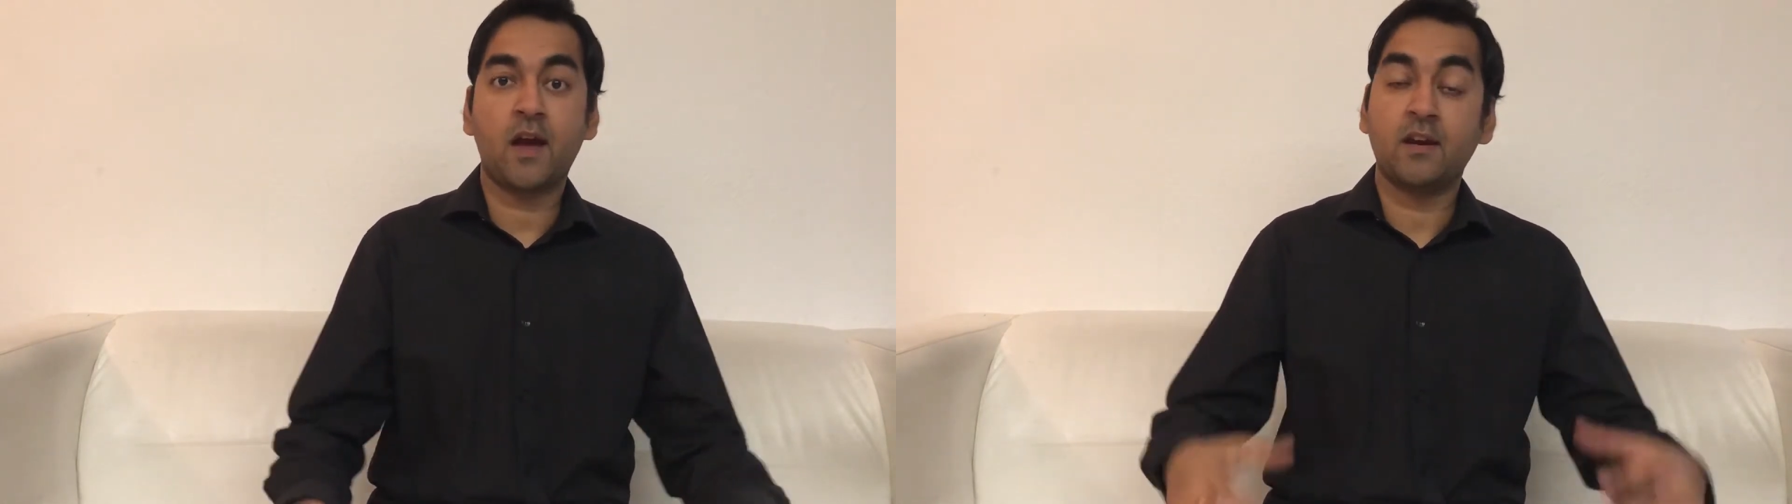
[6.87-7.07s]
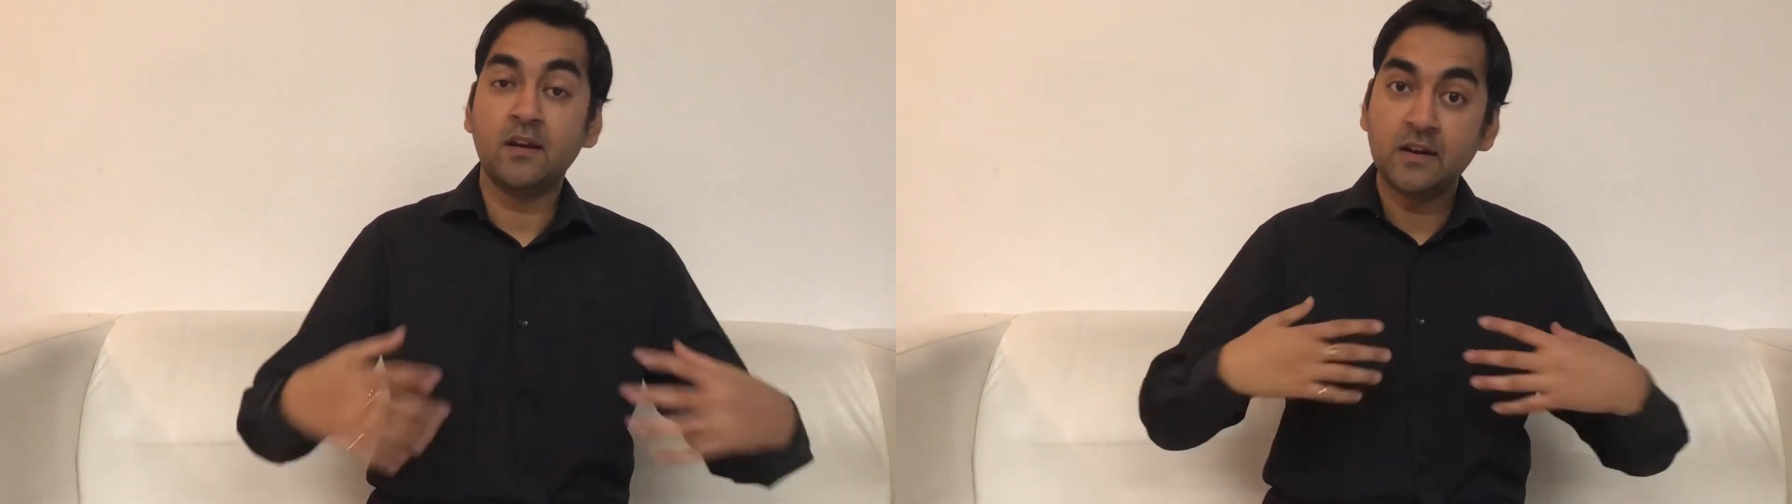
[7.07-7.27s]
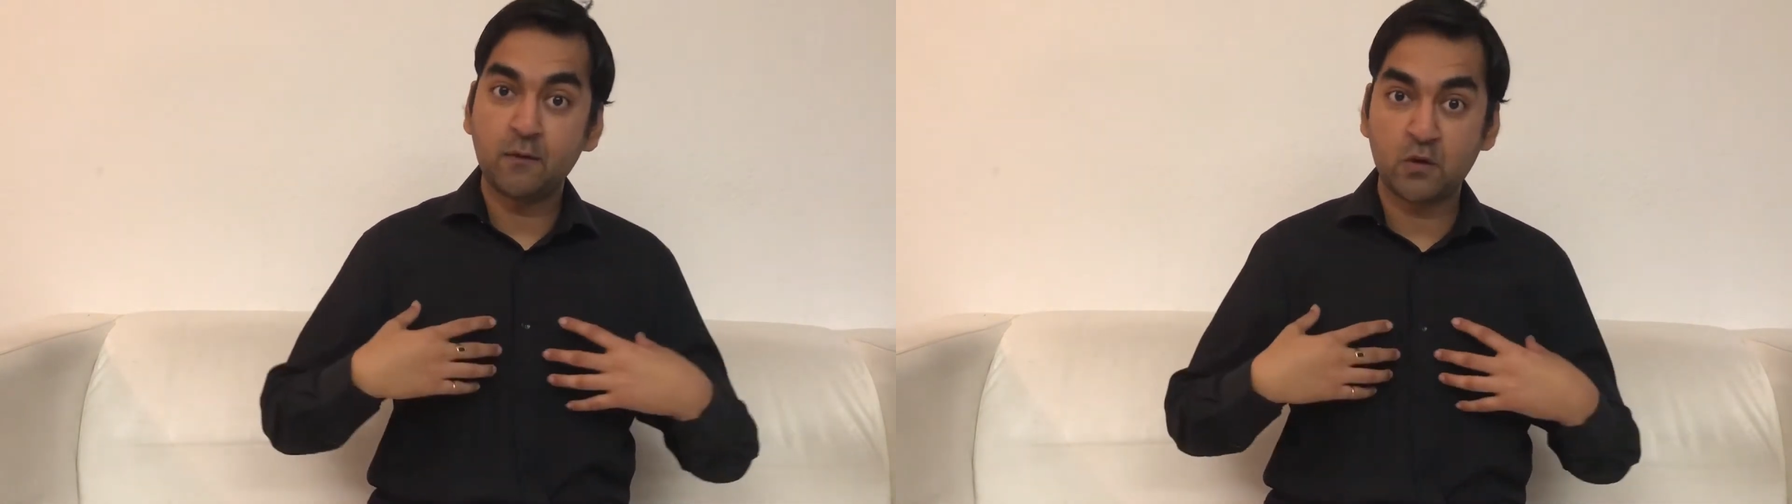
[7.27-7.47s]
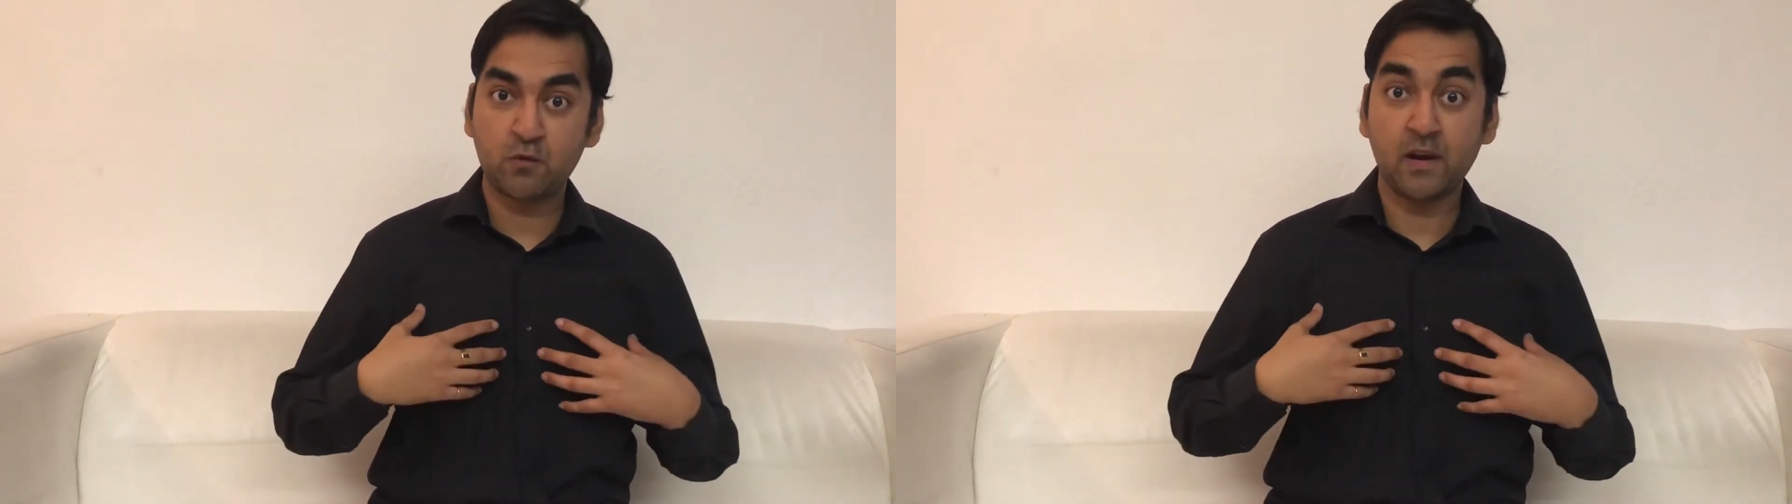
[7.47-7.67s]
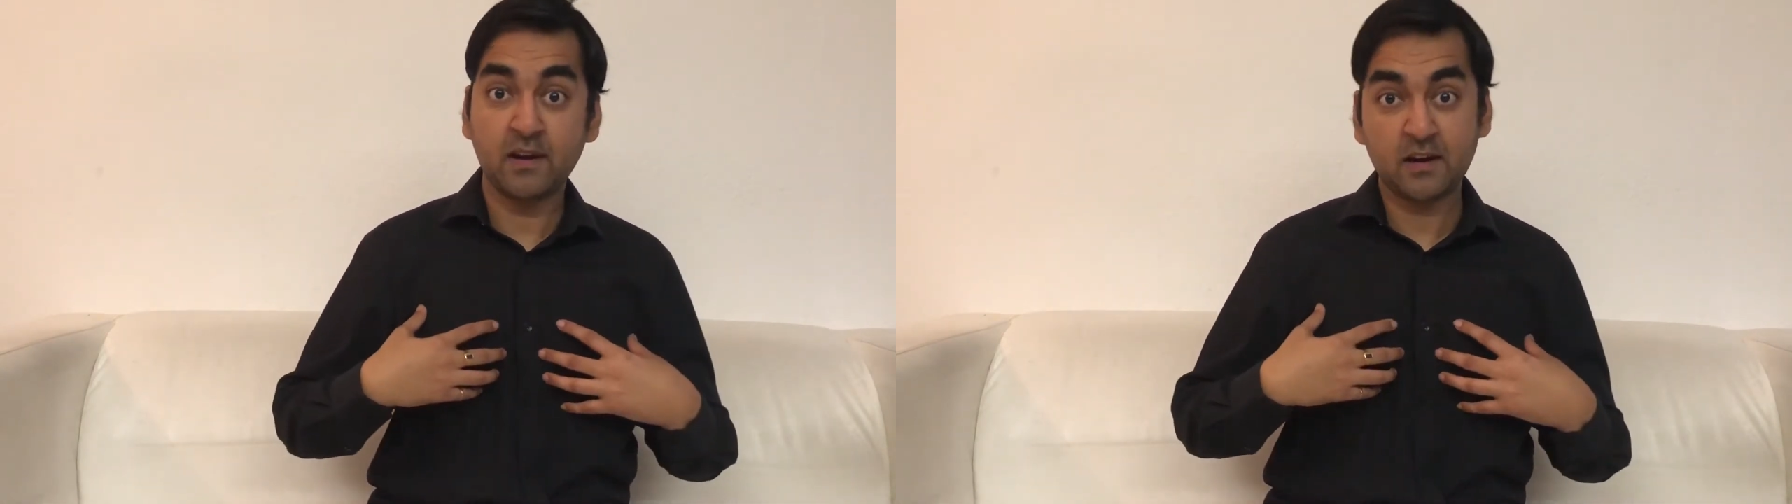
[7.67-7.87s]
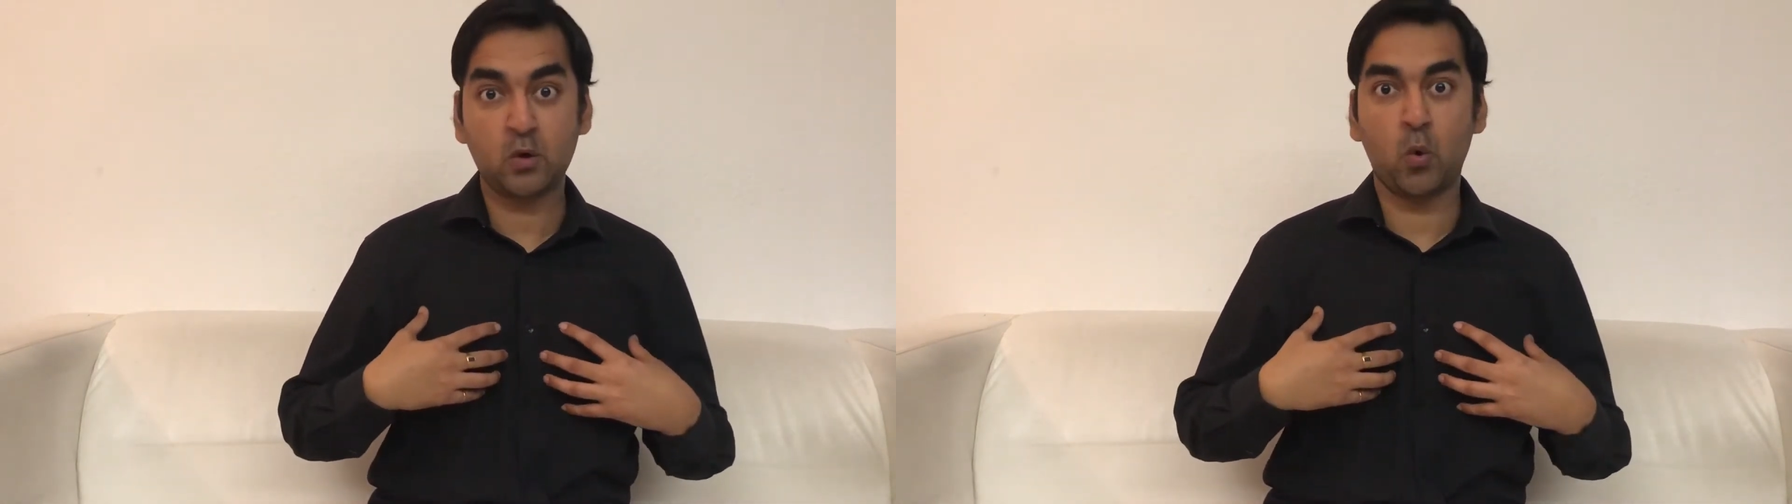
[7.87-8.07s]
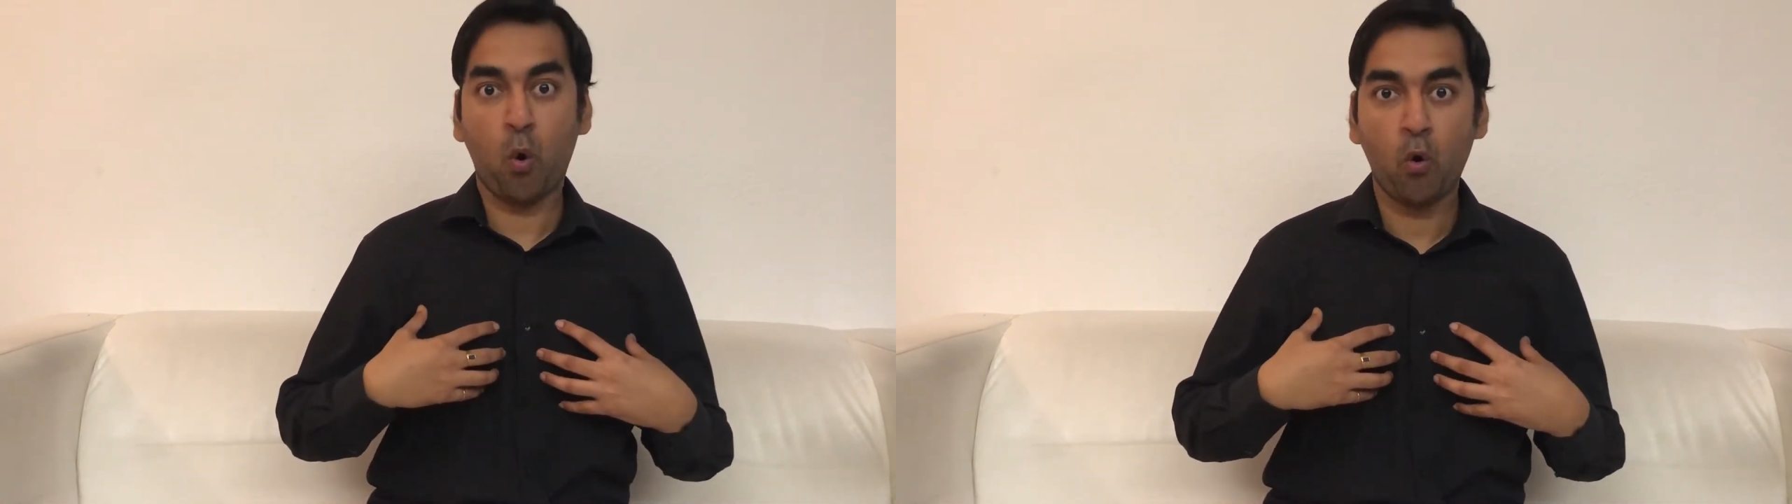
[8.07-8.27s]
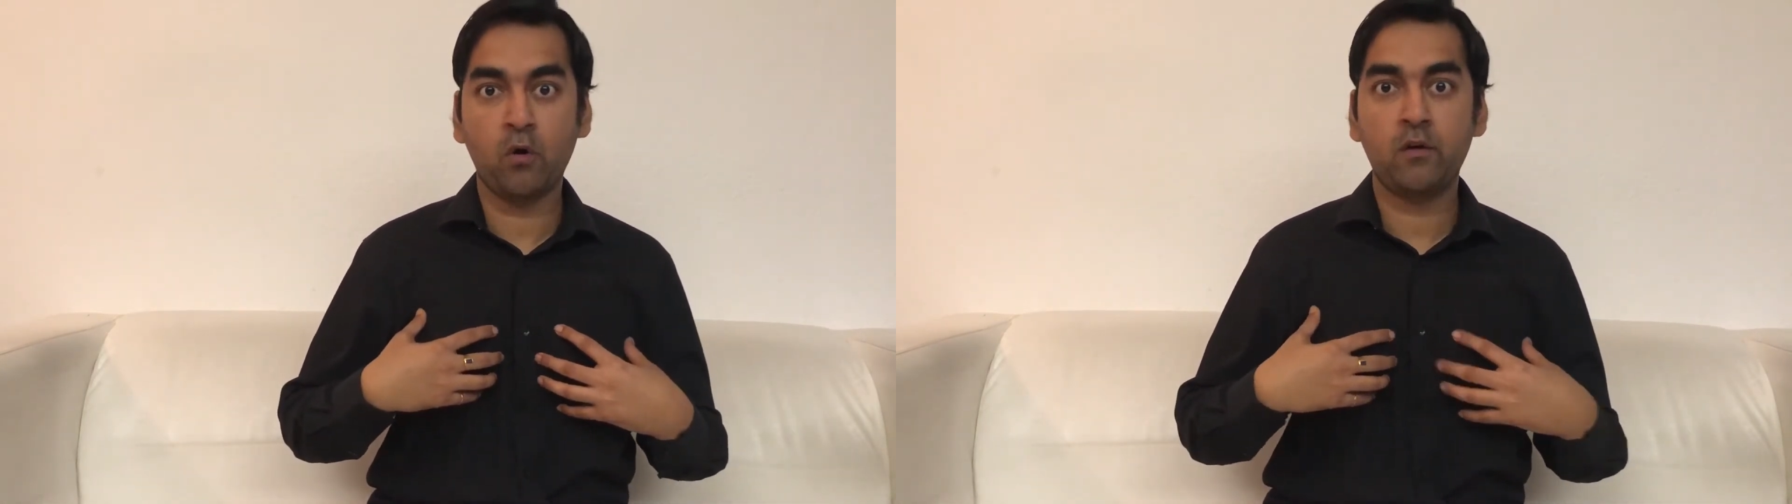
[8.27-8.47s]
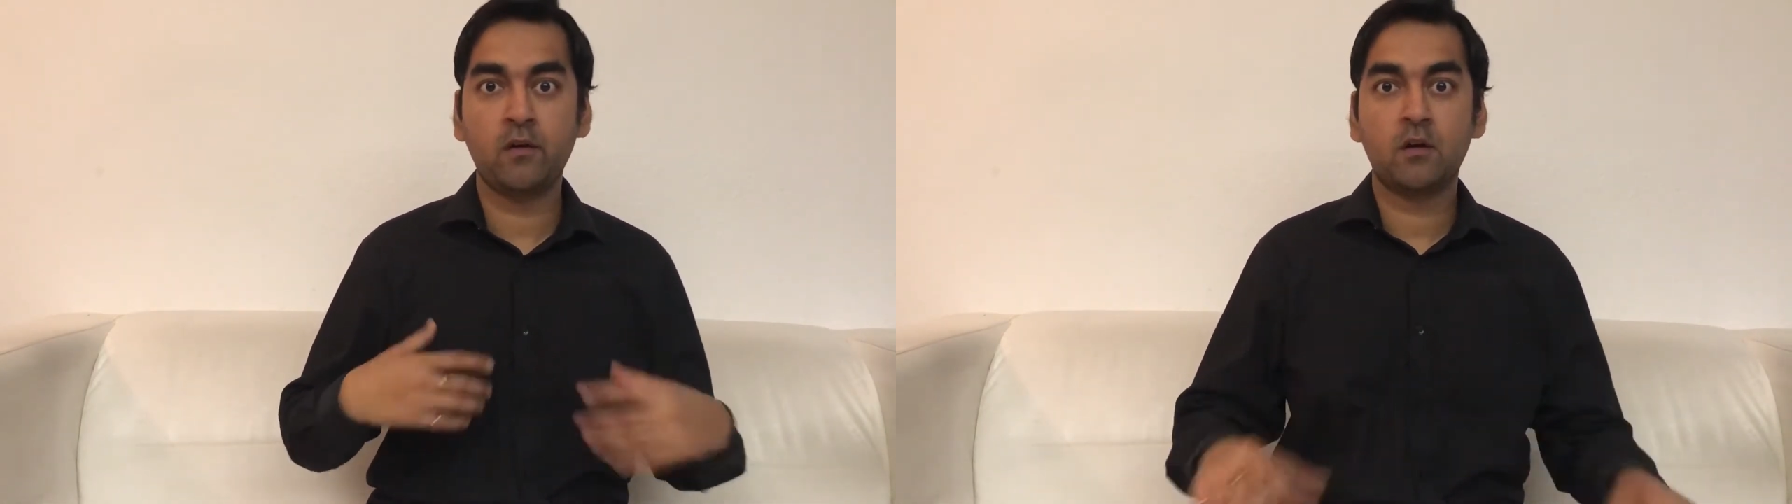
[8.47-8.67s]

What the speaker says: an individual need to hold